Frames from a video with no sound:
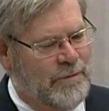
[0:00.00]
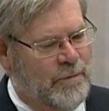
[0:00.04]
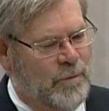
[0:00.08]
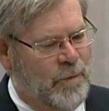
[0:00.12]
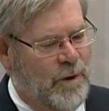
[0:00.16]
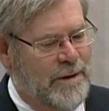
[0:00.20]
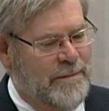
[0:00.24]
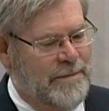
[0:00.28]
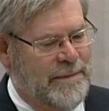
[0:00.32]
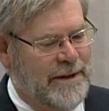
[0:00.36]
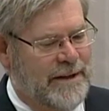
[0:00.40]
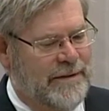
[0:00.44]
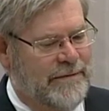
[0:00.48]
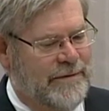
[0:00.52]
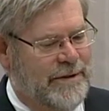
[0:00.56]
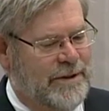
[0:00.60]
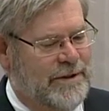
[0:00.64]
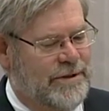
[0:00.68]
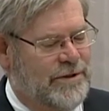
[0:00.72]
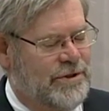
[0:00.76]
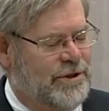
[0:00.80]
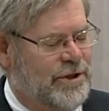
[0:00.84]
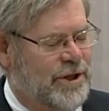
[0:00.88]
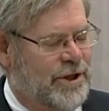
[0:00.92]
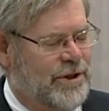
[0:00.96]
One benefit
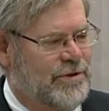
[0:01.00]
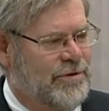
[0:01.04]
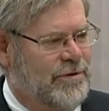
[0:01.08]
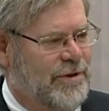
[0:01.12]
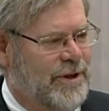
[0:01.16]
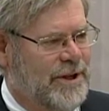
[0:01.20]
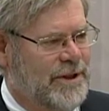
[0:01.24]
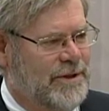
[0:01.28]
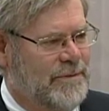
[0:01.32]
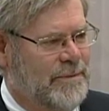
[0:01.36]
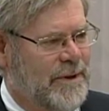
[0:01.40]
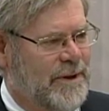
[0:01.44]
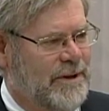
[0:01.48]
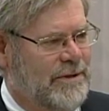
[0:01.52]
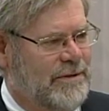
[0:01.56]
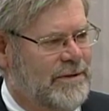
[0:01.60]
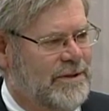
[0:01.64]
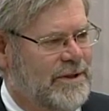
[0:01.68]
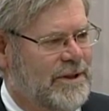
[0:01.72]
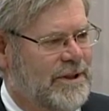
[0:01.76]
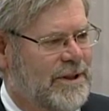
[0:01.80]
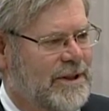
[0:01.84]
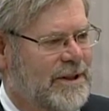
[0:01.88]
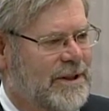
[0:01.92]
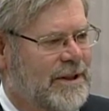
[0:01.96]
is just
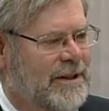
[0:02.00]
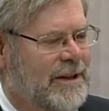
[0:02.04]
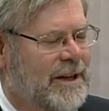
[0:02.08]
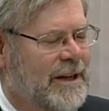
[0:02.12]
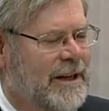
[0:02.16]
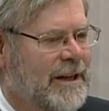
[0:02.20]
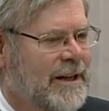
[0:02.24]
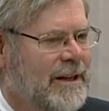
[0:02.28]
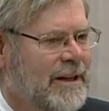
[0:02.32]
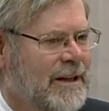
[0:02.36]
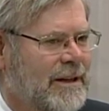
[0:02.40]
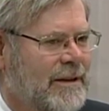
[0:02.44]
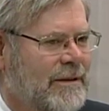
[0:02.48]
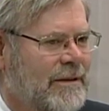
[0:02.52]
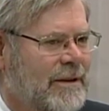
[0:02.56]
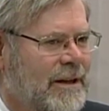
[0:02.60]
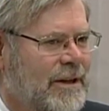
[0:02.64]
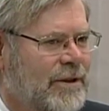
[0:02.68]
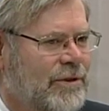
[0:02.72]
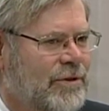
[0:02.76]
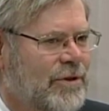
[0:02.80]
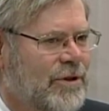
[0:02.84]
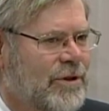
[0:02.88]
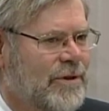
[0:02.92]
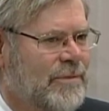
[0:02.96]
transparency.
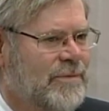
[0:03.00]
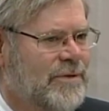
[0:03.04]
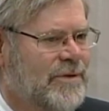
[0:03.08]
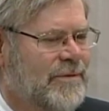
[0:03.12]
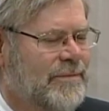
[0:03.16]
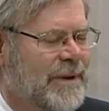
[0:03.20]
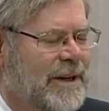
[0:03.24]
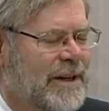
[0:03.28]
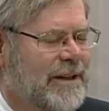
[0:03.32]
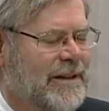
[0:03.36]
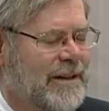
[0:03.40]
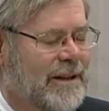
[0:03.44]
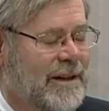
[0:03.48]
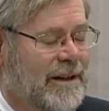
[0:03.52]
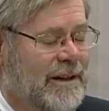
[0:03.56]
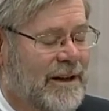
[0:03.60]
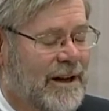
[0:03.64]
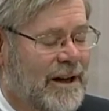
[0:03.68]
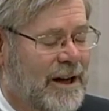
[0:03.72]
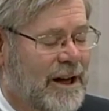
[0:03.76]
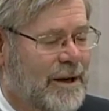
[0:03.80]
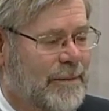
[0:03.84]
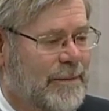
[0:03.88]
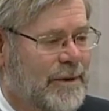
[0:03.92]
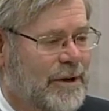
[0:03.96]
In terms of making the
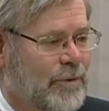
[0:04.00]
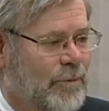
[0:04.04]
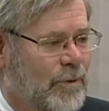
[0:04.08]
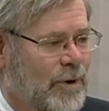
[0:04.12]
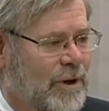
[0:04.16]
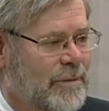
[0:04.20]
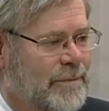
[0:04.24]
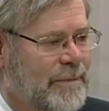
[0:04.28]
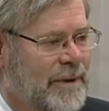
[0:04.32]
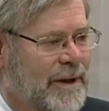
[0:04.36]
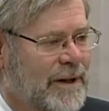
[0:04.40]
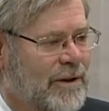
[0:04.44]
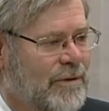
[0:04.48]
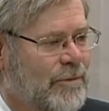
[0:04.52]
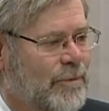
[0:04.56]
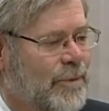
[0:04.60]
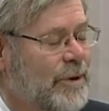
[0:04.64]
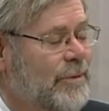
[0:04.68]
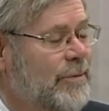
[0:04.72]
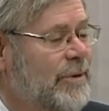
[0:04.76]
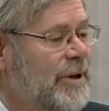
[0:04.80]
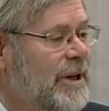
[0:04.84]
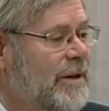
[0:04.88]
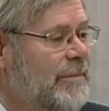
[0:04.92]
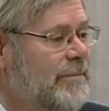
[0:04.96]
economy work better, we
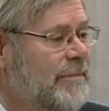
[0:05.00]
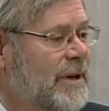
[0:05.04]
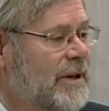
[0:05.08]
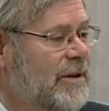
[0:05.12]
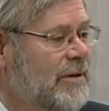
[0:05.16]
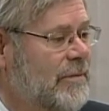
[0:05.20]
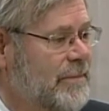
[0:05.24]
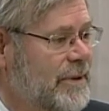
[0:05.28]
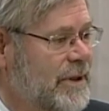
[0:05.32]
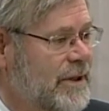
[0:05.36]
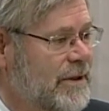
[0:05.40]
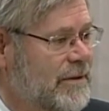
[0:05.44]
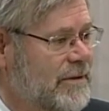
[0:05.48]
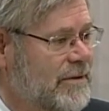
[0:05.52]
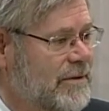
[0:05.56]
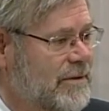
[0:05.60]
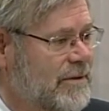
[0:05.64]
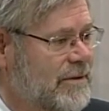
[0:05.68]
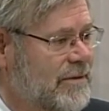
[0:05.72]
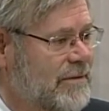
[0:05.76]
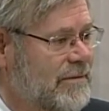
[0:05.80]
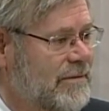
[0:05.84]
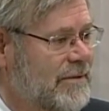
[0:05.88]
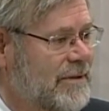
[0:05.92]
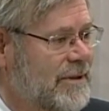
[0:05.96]
would get better
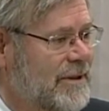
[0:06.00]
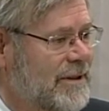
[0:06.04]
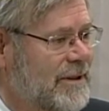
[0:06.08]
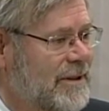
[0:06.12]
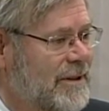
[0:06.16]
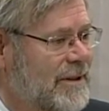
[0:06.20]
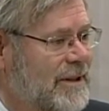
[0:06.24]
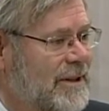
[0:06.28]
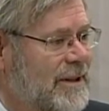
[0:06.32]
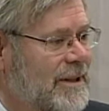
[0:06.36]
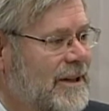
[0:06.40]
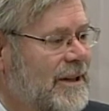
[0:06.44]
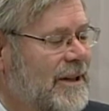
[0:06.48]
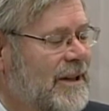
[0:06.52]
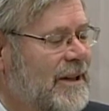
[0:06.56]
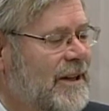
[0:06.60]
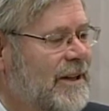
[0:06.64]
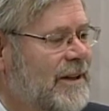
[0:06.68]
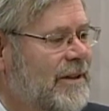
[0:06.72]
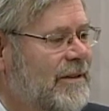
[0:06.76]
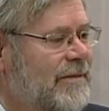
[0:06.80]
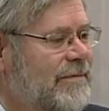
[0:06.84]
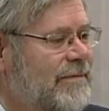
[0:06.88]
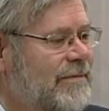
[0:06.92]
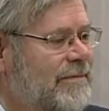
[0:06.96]
bids.
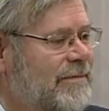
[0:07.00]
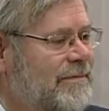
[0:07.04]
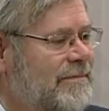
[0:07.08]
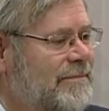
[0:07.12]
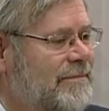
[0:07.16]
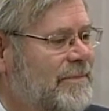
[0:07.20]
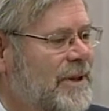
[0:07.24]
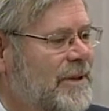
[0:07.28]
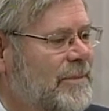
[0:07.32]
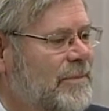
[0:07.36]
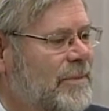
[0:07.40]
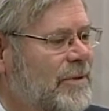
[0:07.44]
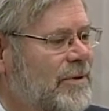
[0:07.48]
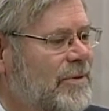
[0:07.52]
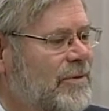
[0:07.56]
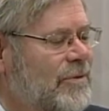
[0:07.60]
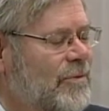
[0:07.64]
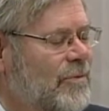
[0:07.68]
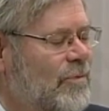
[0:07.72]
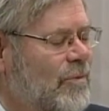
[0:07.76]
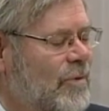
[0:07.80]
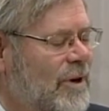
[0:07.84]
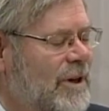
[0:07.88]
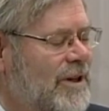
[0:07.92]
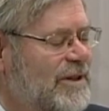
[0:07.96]
If people who
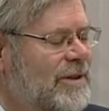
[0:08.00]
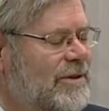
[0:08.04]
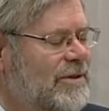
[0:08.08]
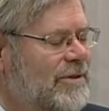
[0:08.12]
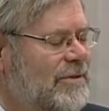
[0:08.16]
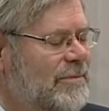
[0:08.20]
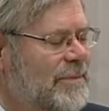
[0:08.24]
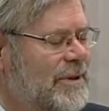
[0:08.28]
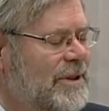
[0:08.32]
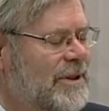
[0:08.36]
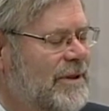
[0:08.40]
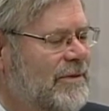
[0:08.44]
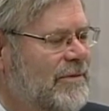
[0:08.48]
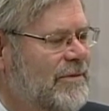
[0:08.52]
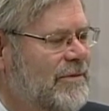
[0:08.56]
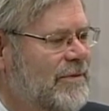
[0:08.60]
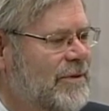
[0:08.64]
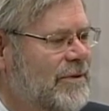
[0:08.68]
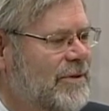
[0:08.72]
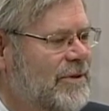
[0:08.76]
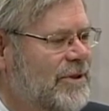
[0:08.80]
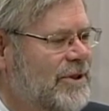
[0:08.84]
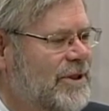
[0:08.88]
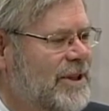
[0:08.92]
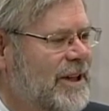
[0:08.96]
want to bid
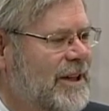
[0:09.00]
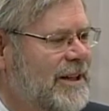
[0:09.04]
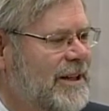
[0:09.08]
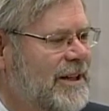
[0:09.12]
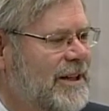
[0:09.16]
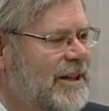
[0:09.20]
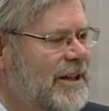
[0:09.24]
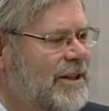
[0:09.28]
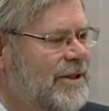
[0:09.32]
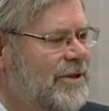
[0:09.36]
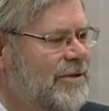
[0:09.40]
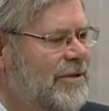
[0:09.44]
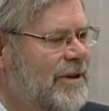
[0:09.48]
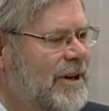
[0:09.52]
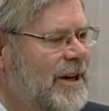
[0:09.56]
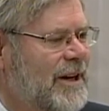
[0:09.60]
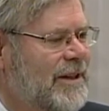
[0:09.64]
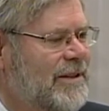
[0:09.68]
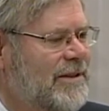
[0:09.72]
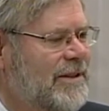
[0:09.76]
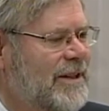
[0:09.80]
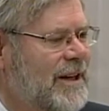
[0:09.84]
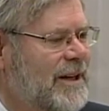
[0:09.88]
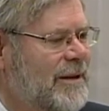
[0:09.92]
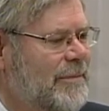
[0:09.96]
for state
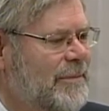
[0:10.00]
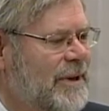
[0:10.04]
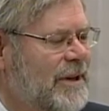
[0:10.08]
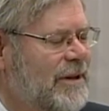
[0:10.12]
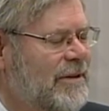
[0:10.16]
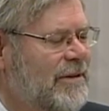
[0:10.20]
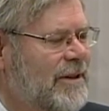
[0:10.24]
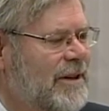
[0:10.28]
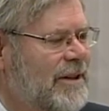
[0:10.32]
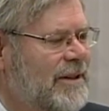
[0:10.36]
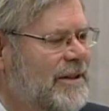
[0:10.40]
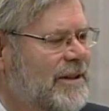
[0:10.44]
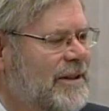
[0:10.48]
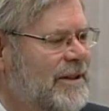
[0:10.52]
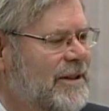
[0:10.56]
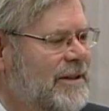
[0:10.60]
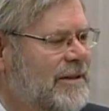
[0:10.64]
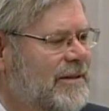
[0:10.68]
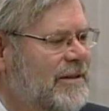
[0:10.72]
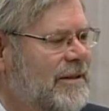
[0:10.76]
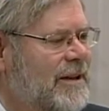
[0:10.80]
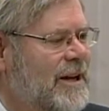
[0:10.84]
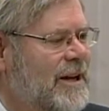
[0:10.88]
contracts had a better idea